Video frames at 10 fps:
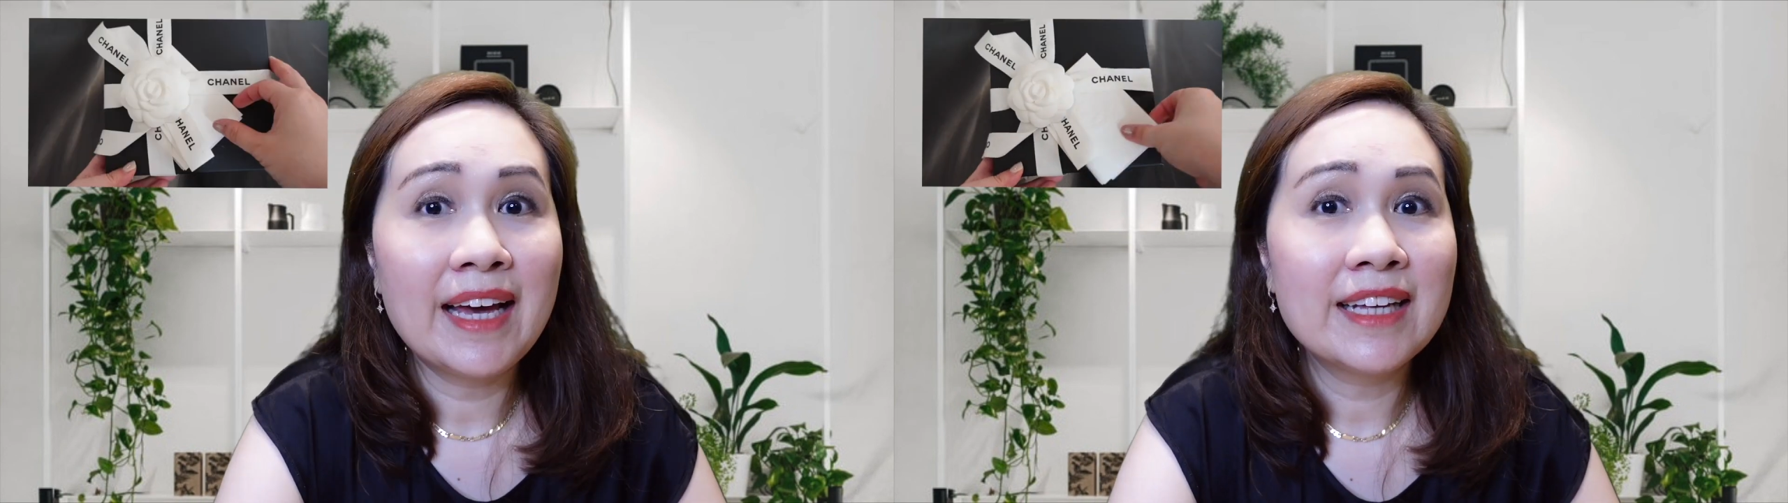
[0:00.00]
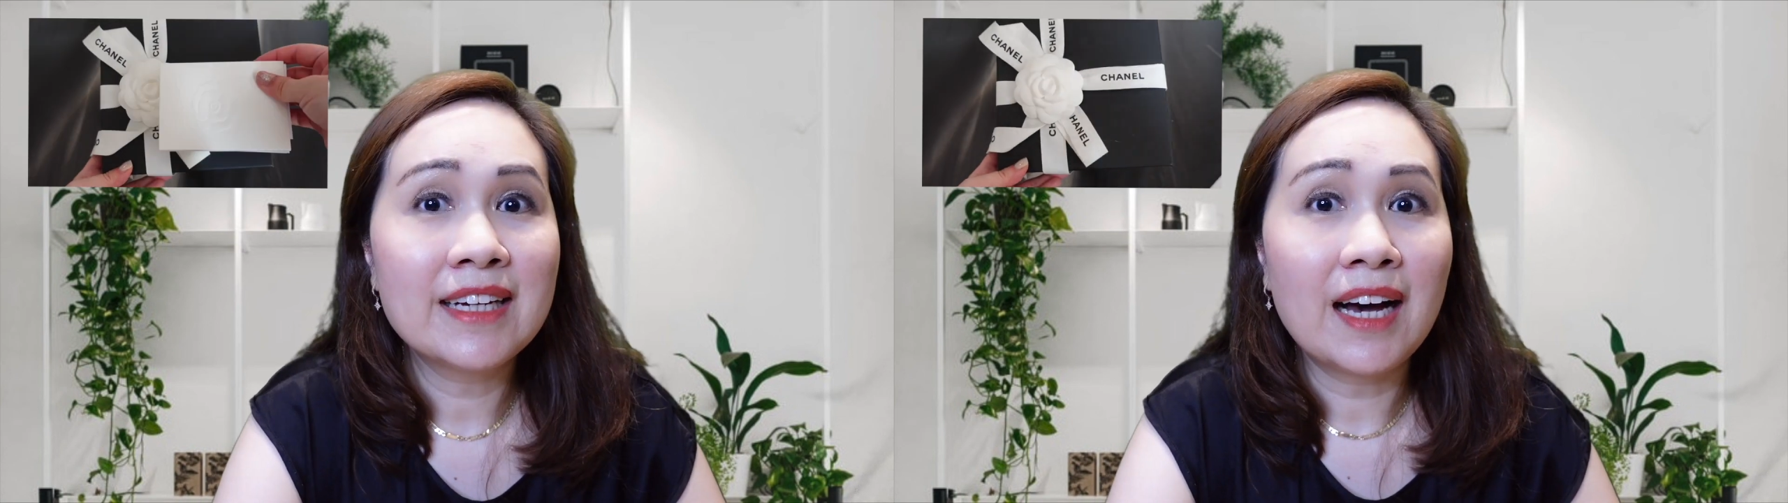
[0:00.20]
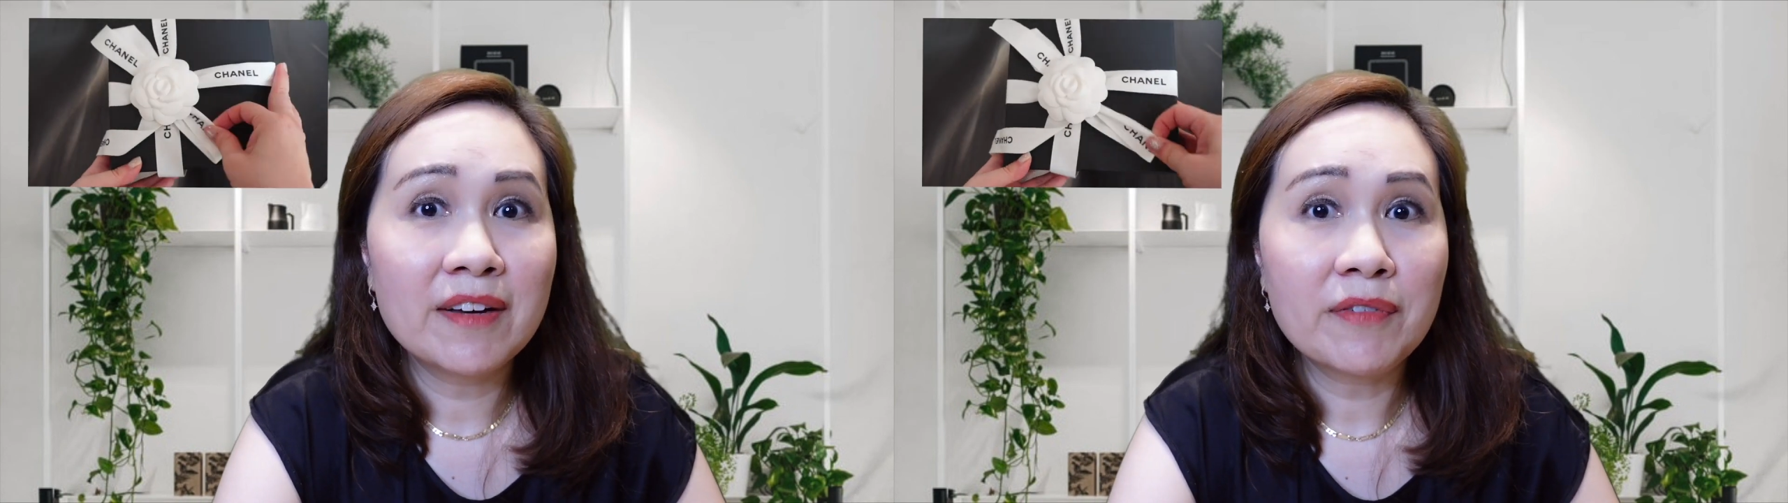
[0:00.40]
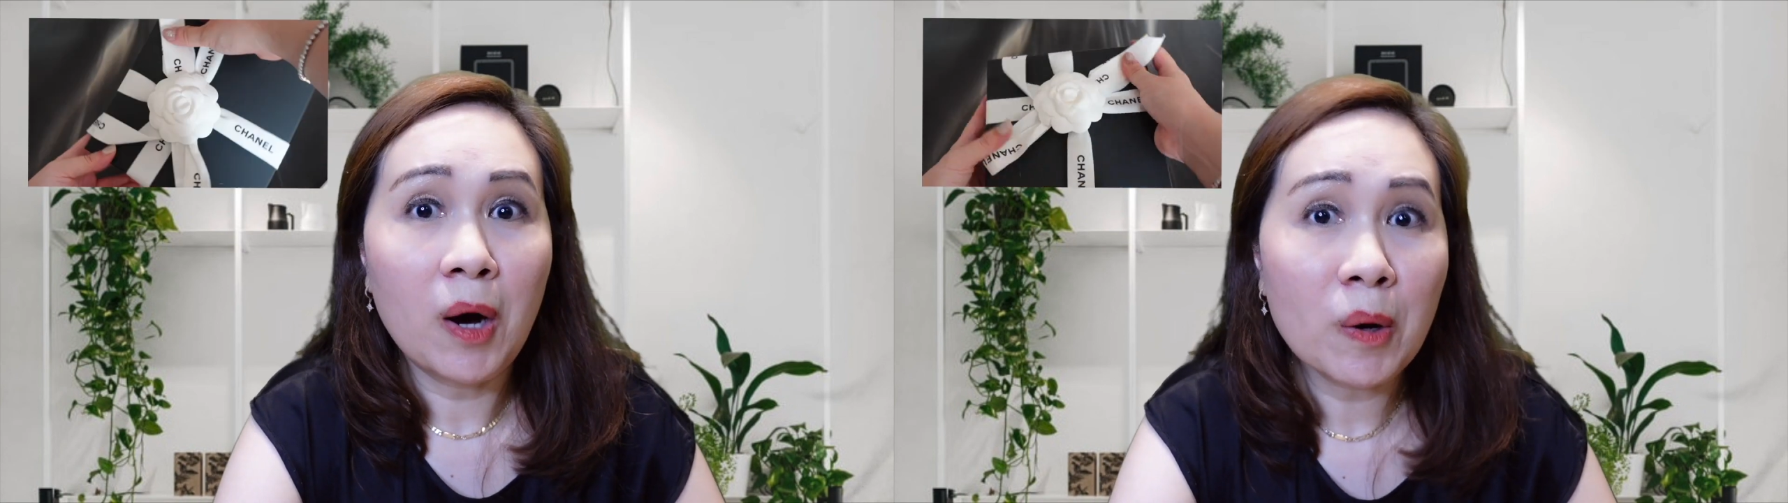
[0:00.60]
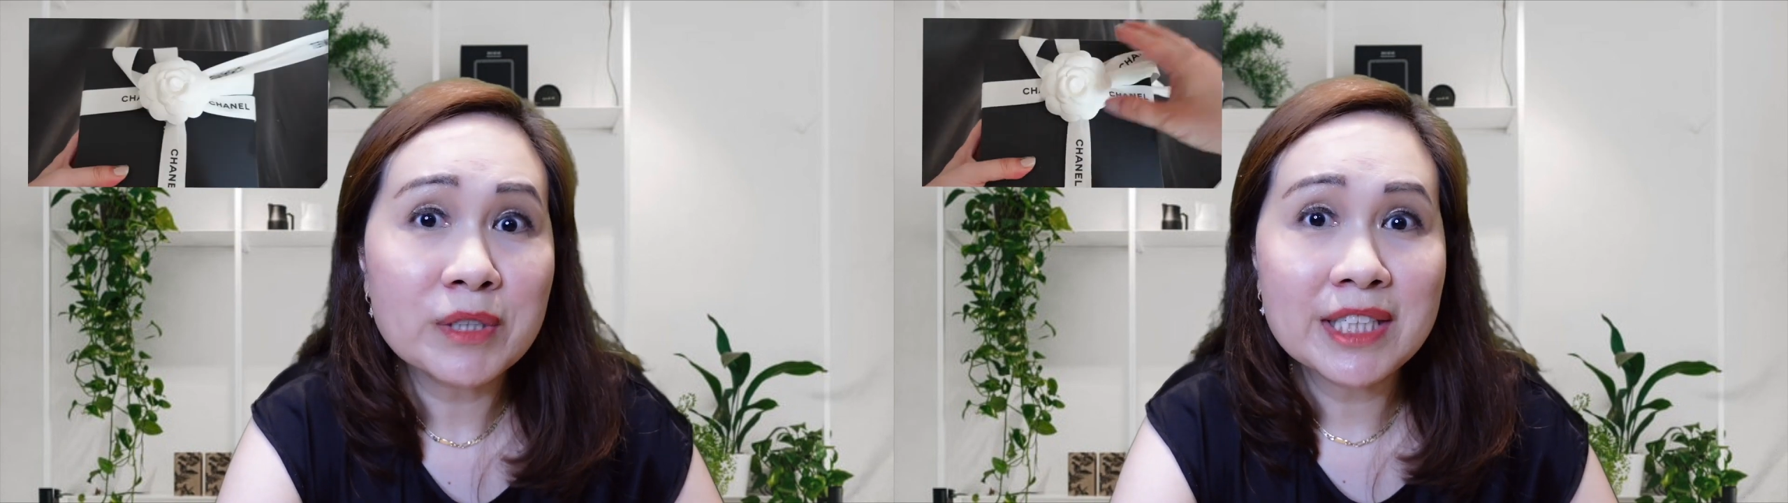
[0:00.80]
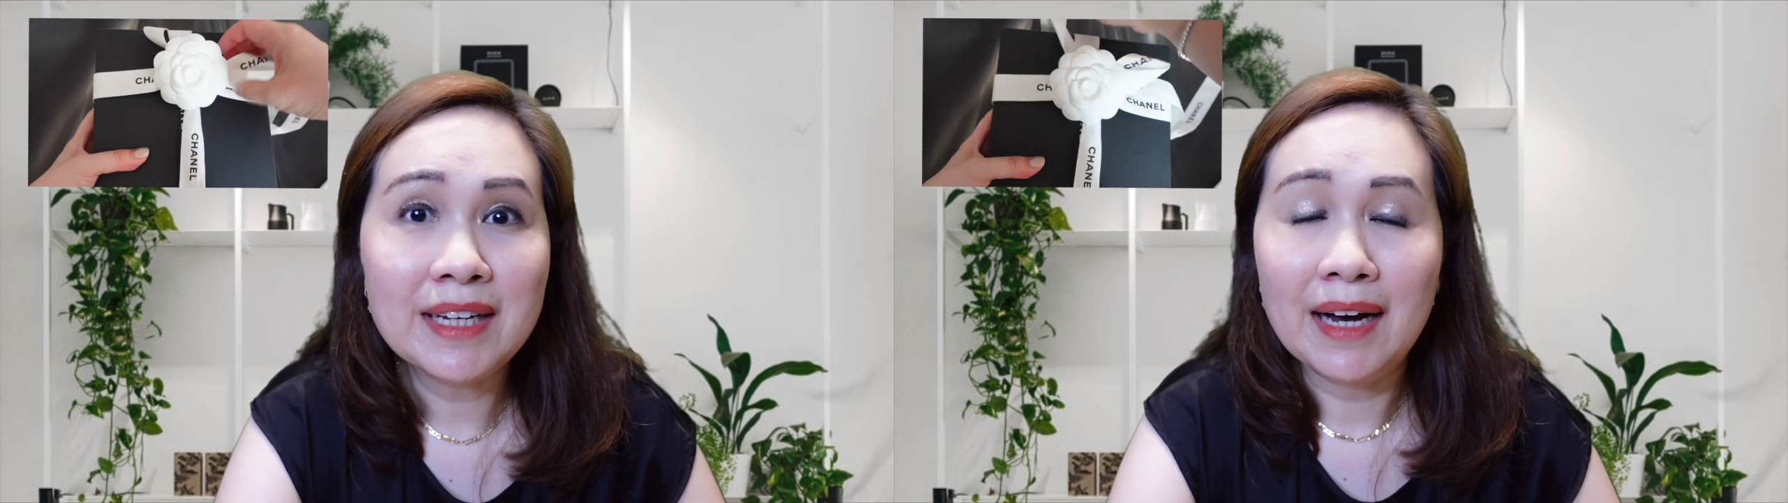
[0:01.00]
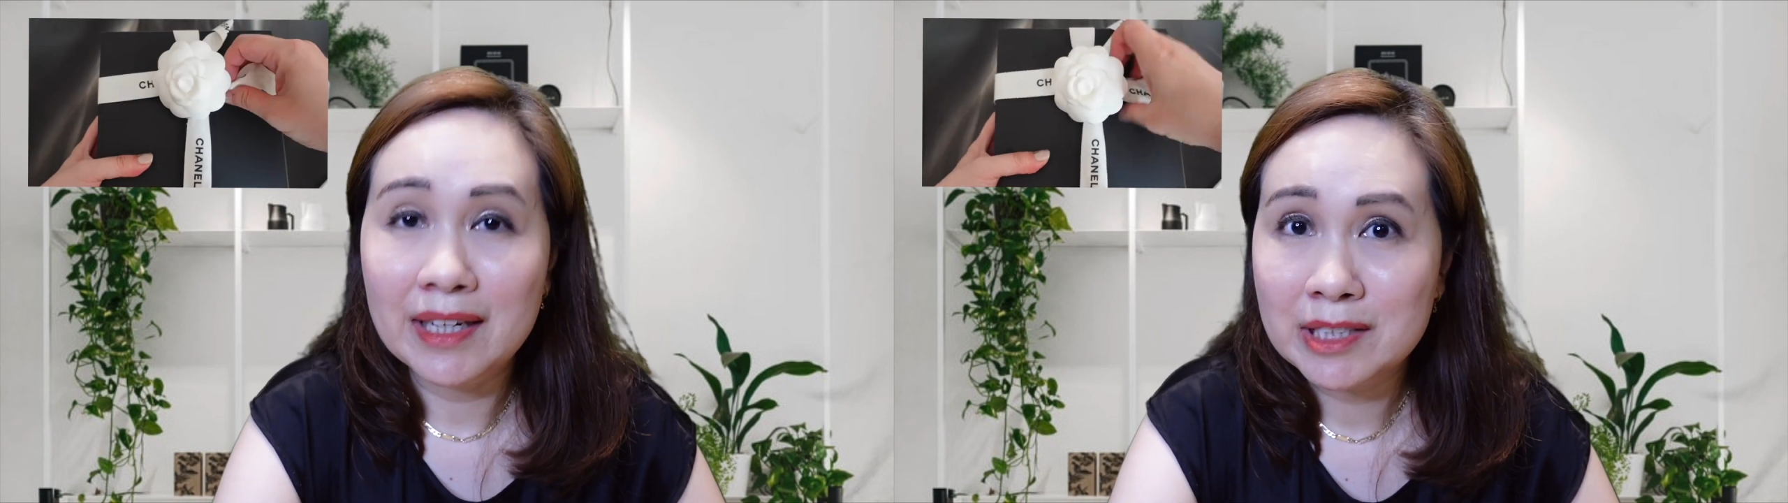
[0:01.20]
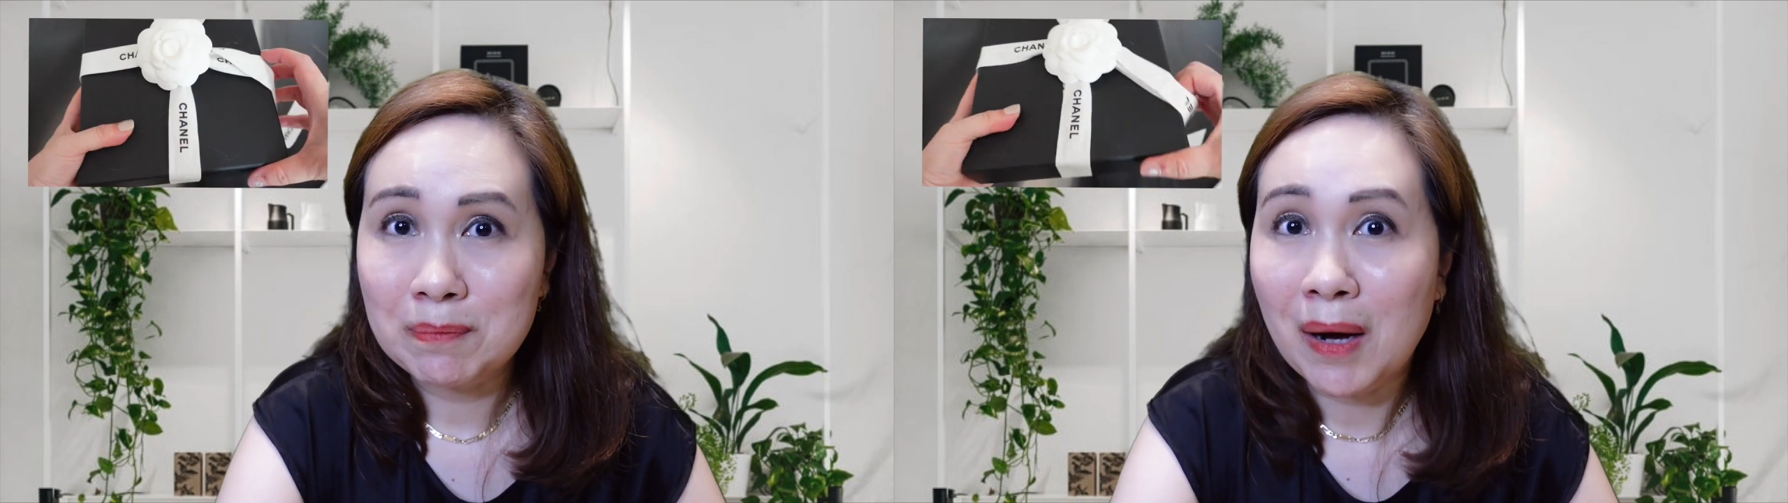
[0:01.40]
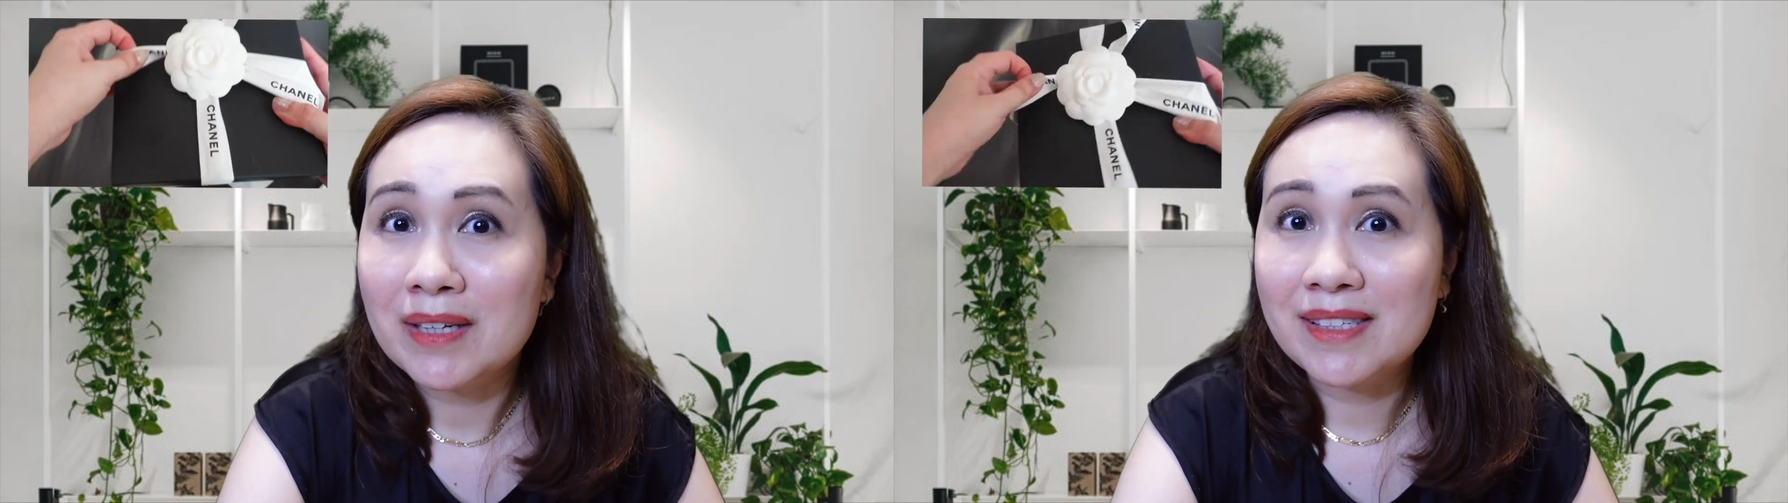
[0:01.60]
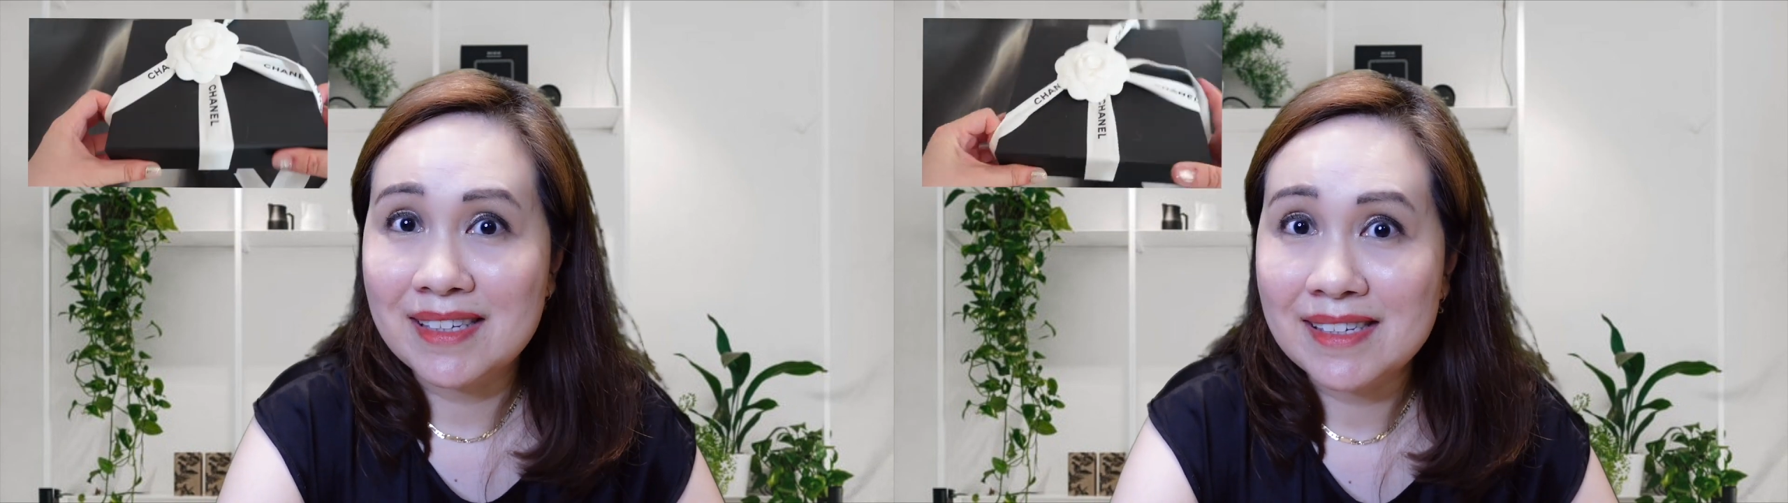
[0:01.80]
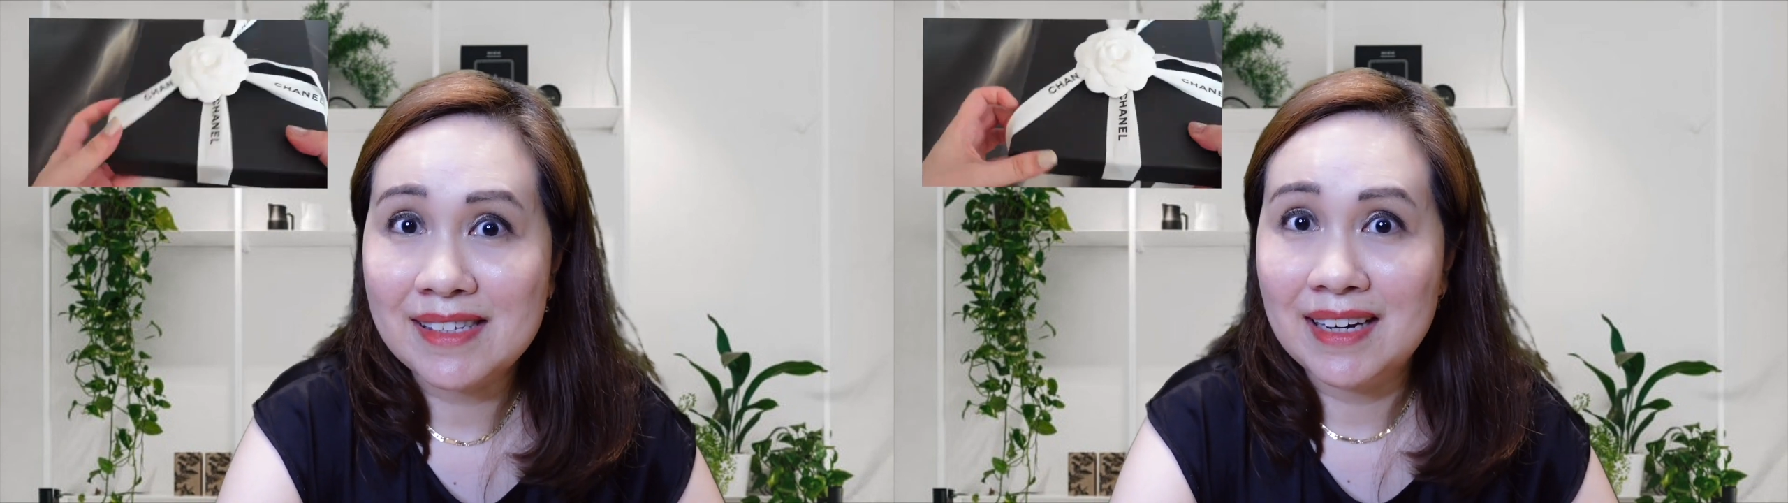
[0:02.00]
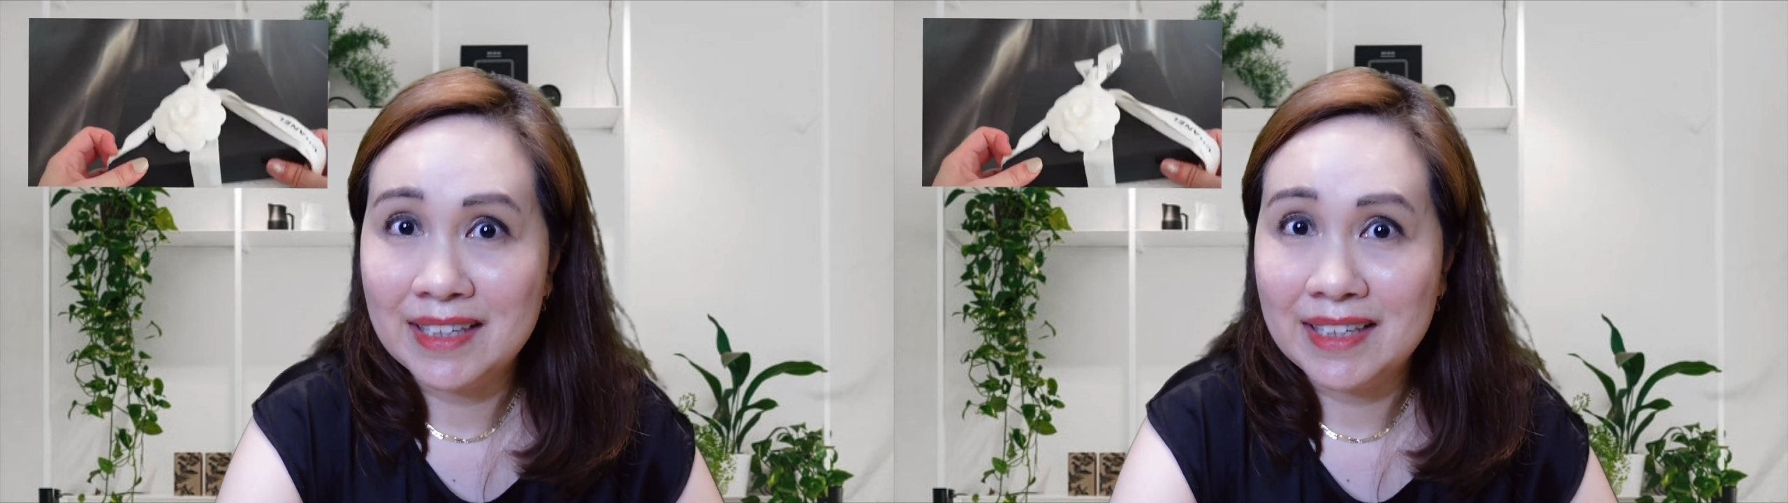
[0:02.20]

And I've already unboxed this